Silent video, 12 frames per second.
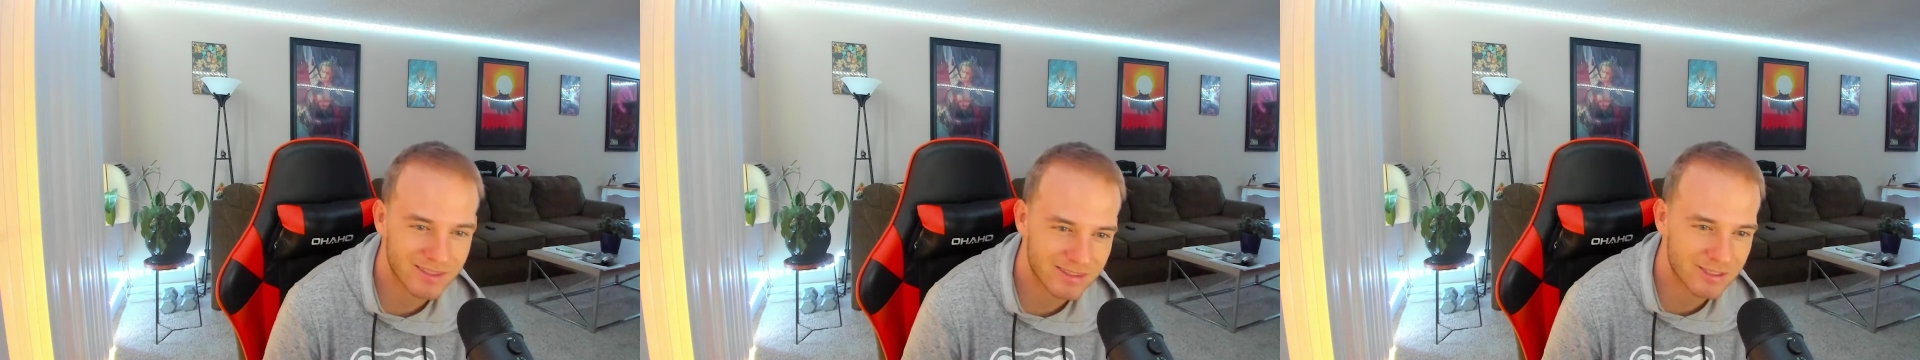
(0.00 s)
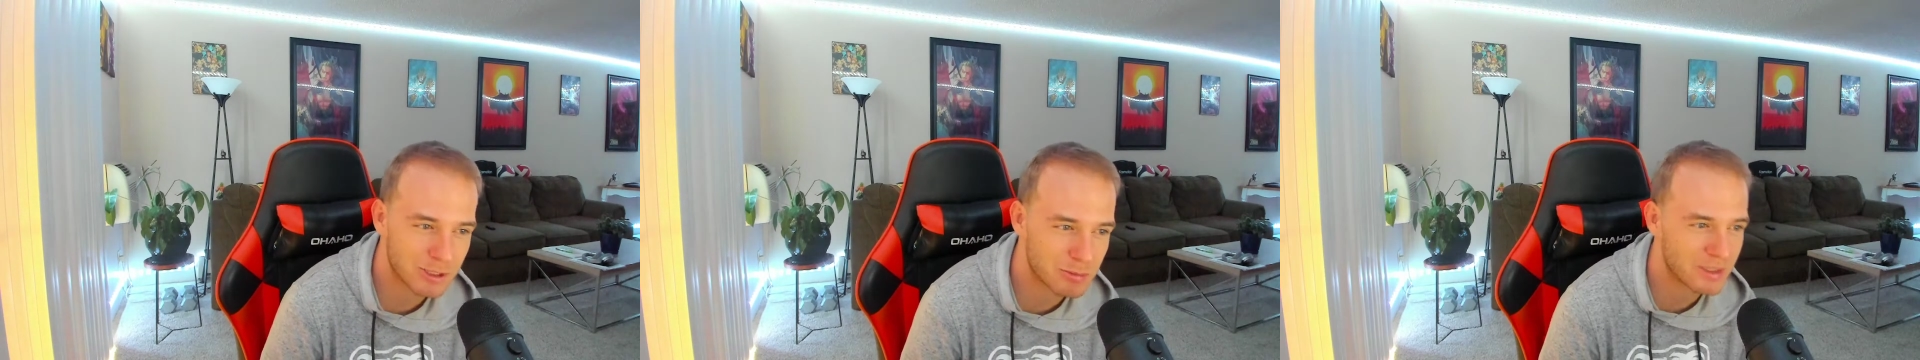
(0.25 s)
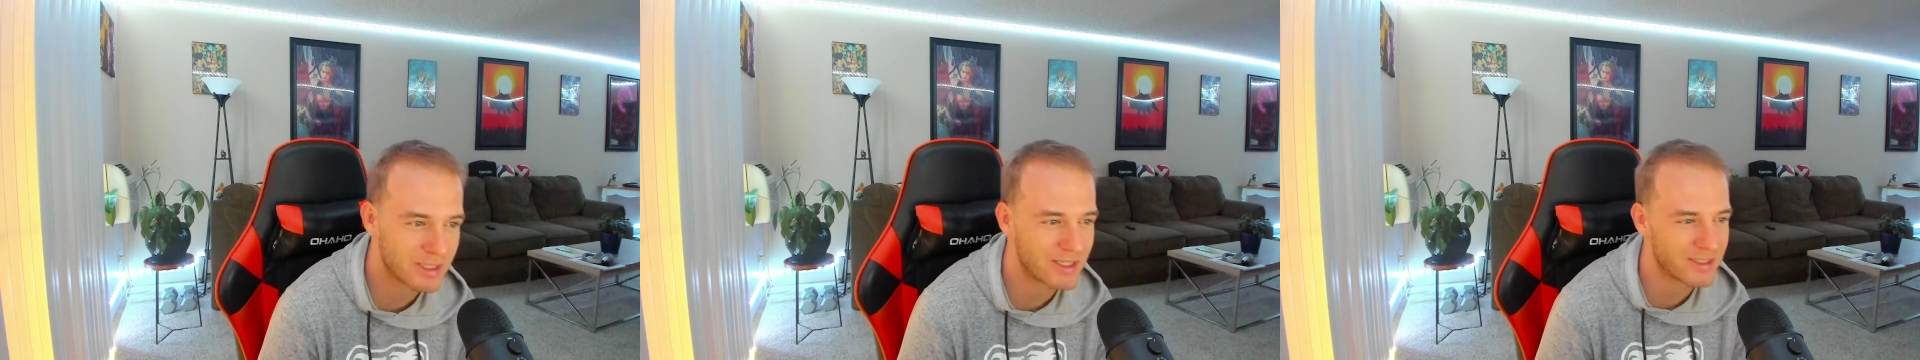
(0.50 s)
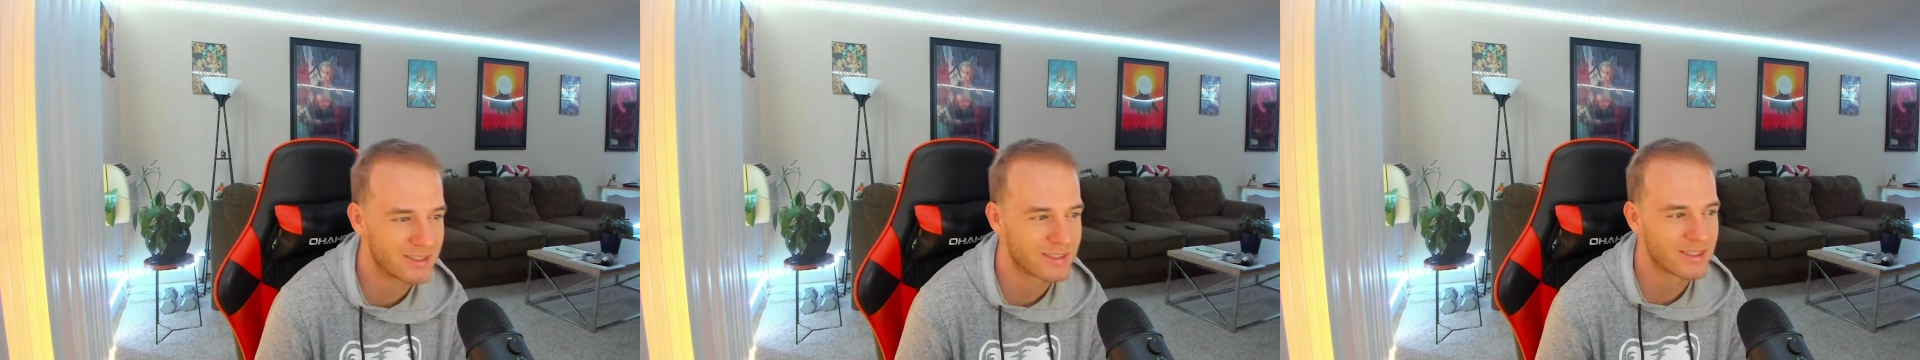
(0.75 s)
just
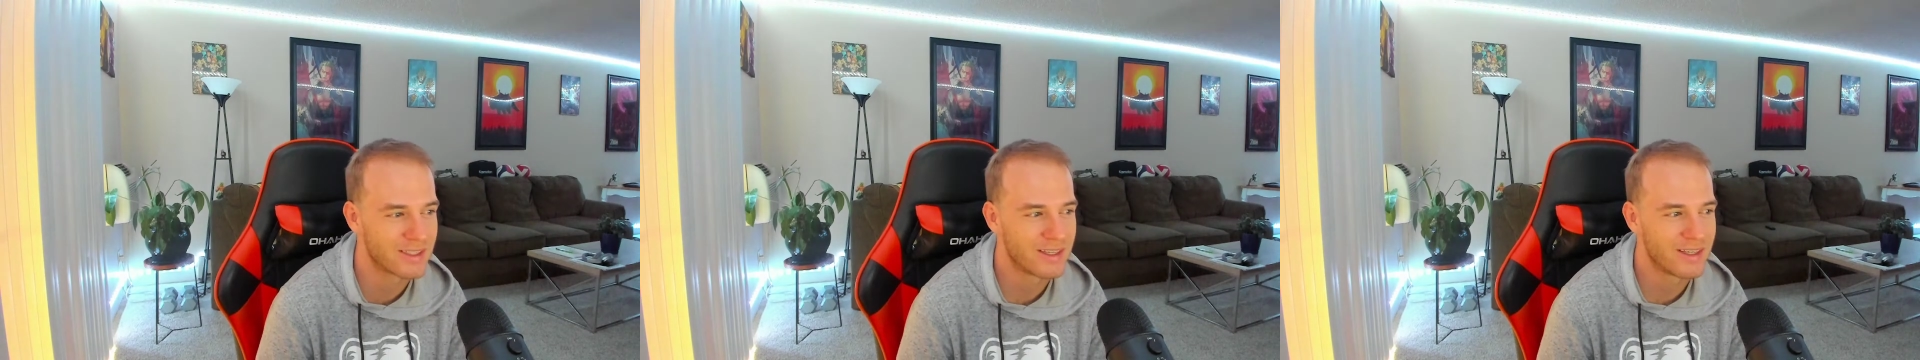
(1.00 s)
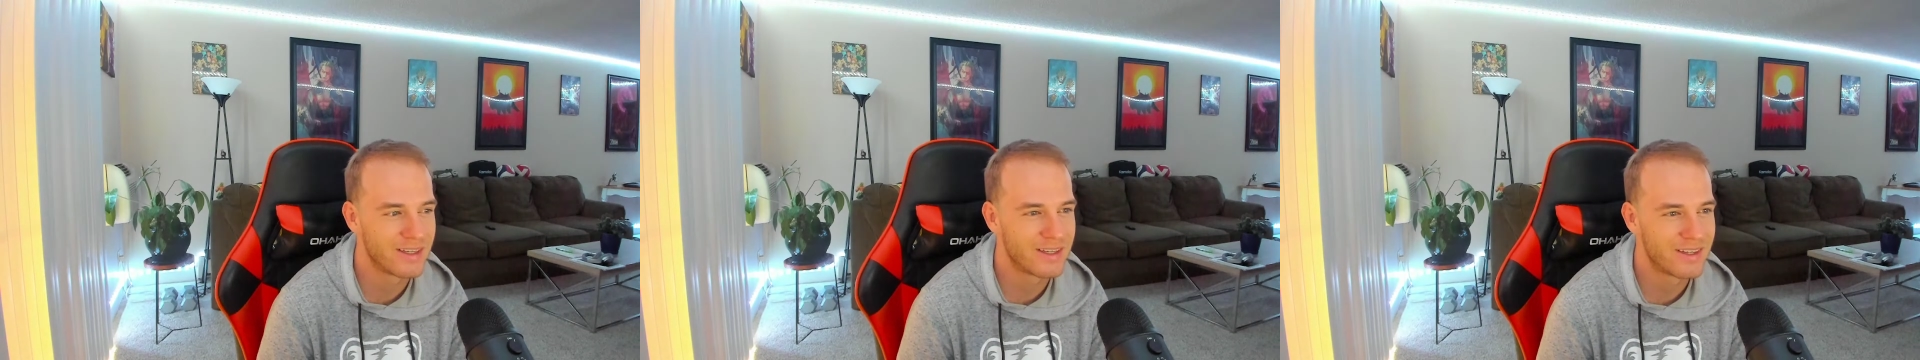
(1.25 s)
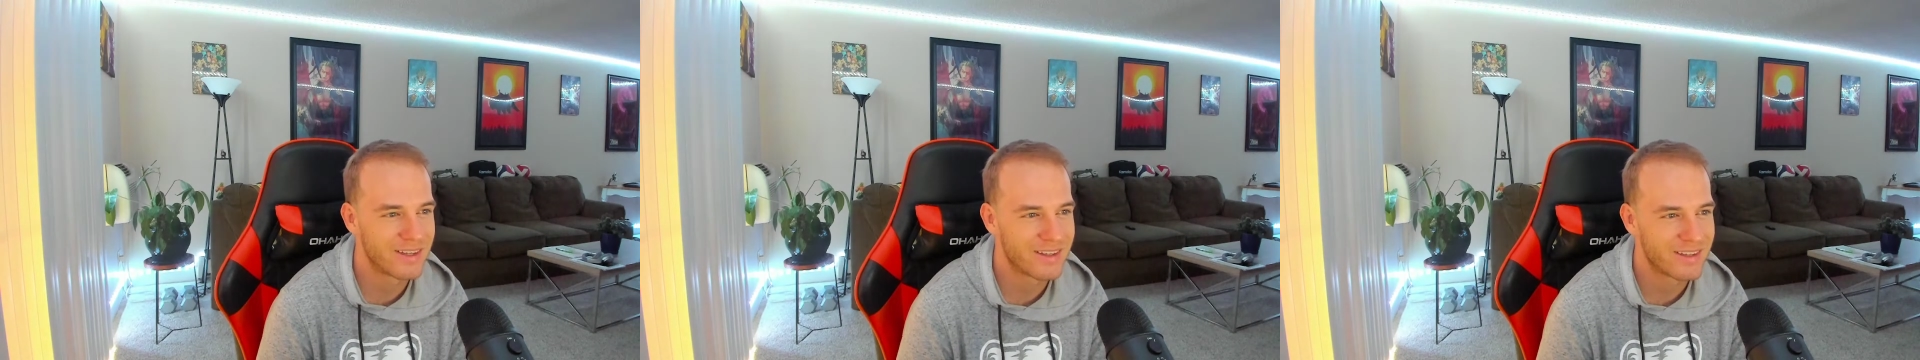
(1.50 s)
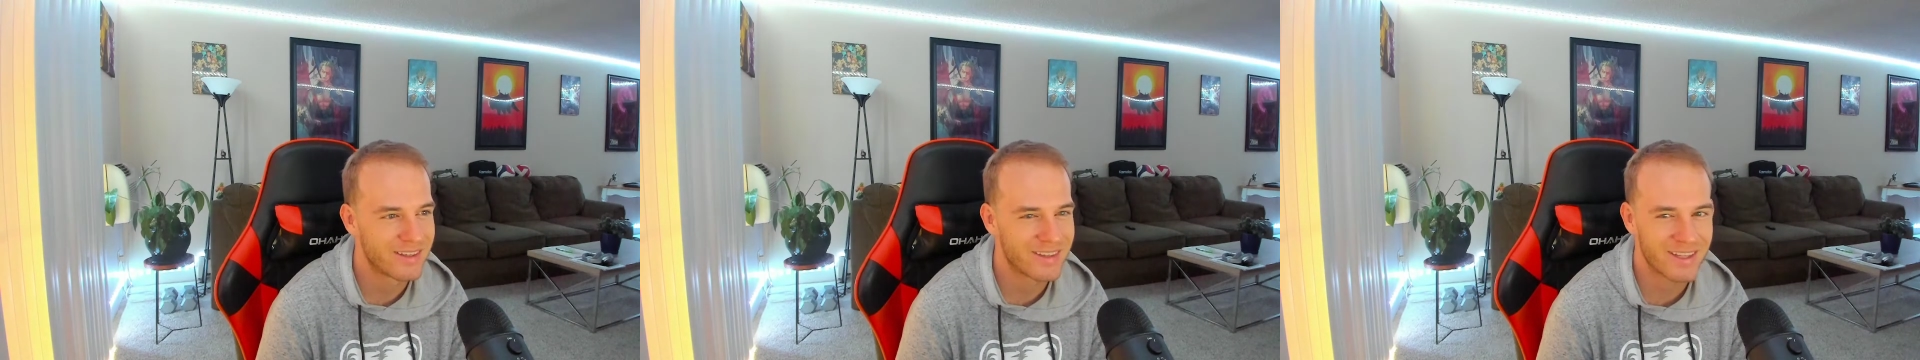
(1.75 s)
because
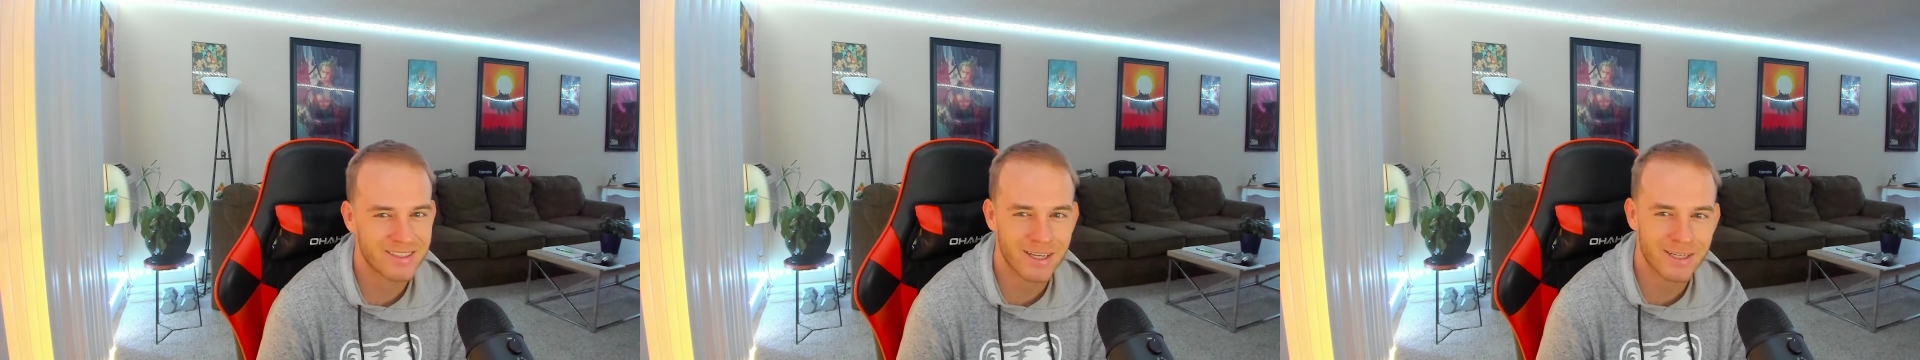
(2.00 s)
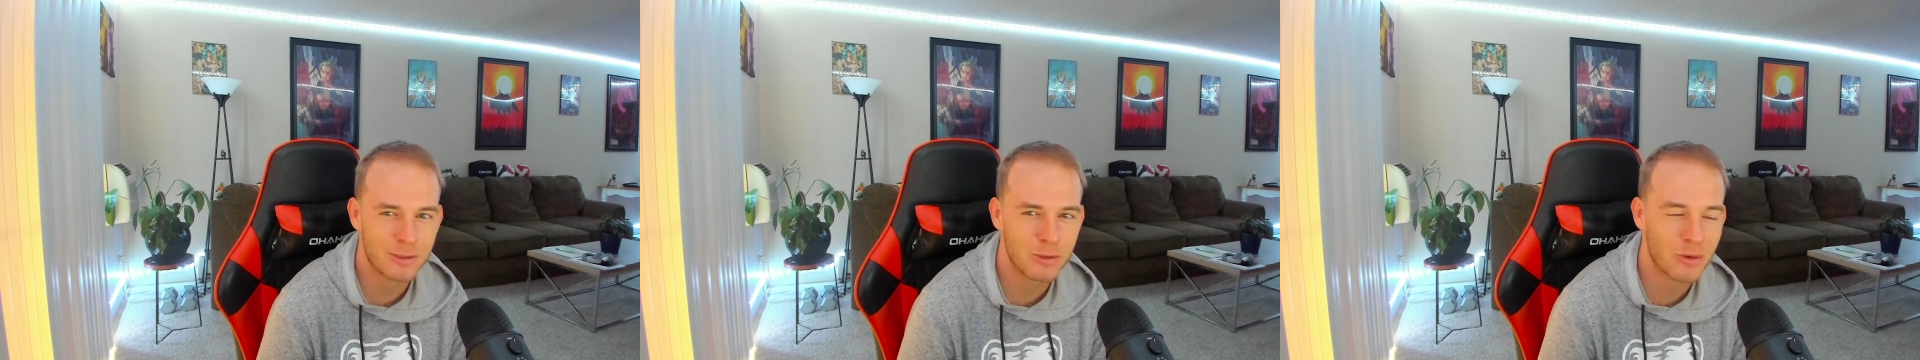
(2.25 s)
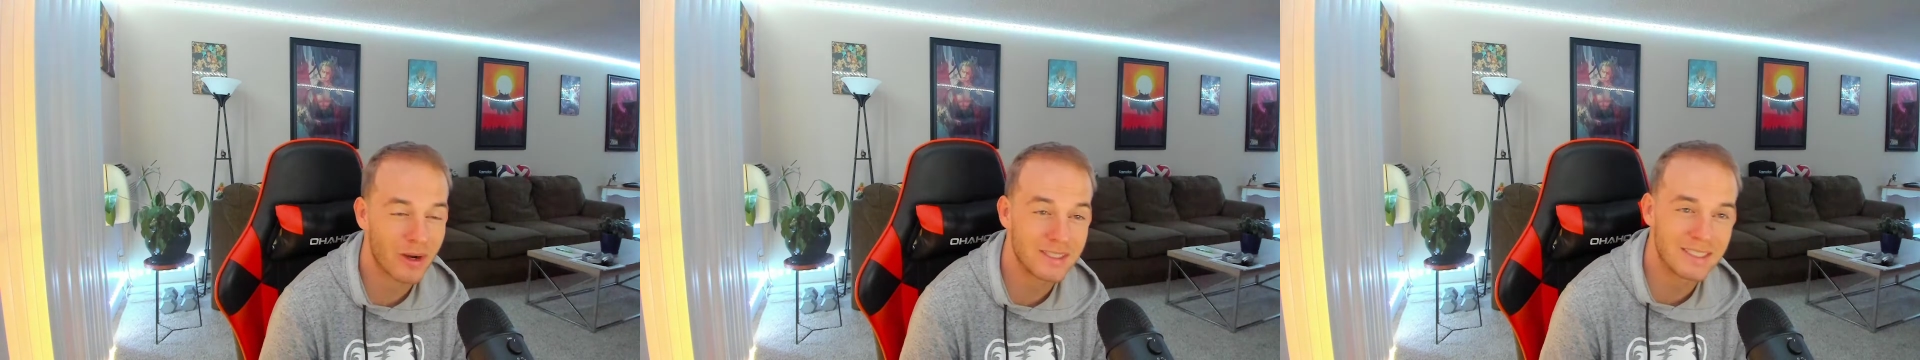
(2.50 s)
it's like too crazy.